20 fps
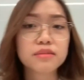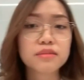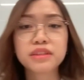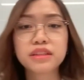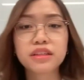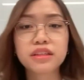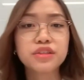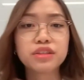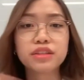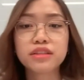
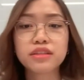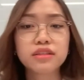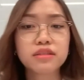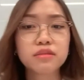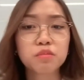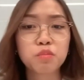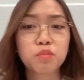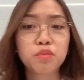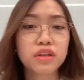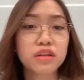Such as,
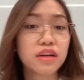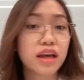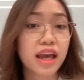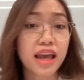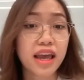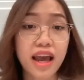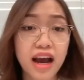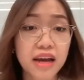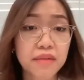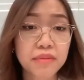will
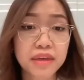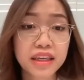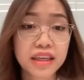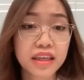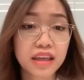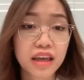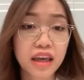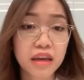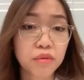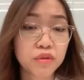AI
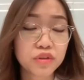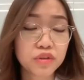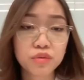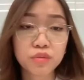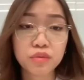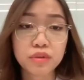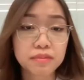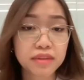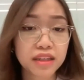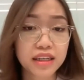be able to
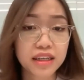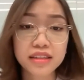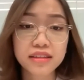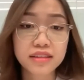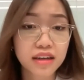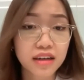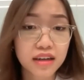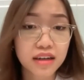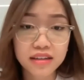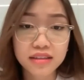replace
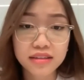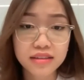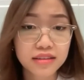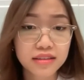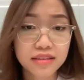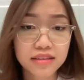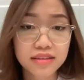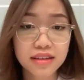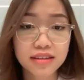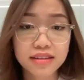us?
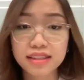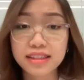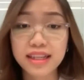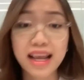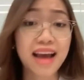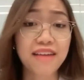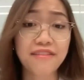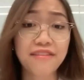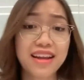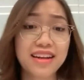Does it
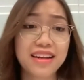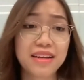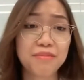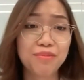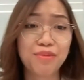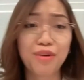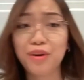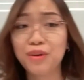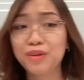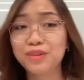have any
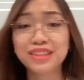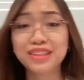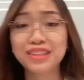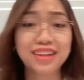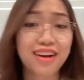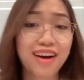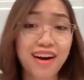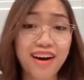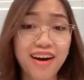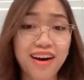pros and
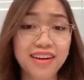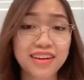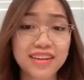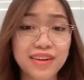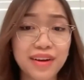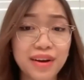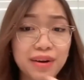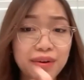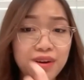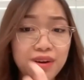cons?
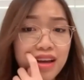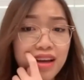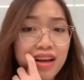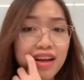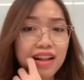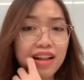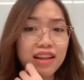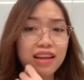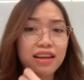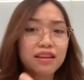
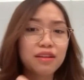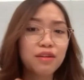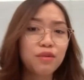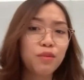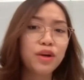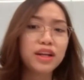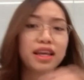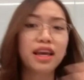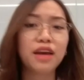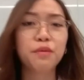Like,
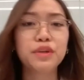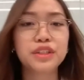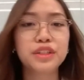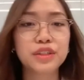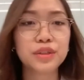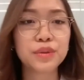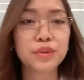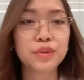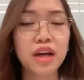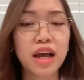what can we
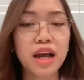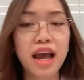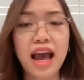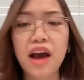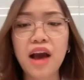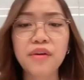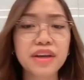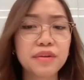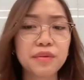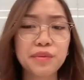do?
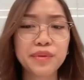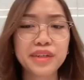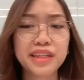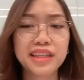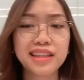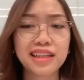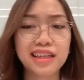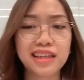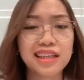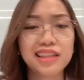How can
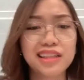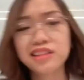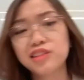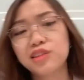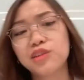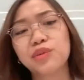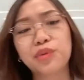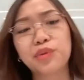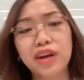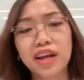we
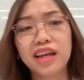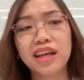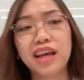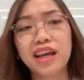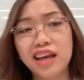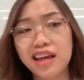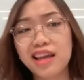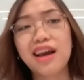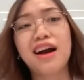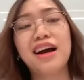integrate
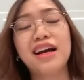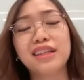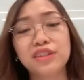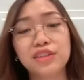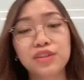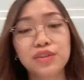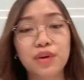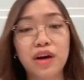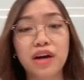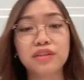AI
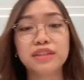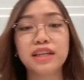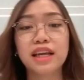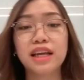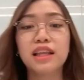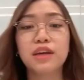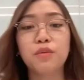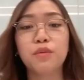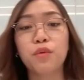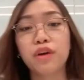into our
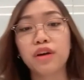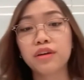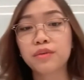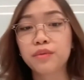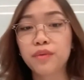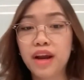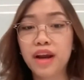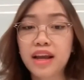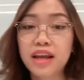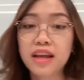daily work,
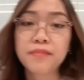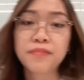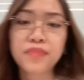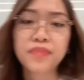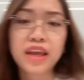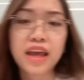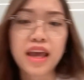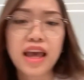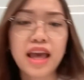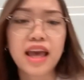right?
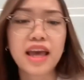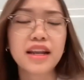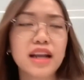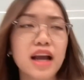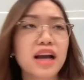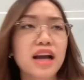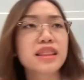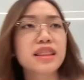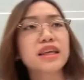And I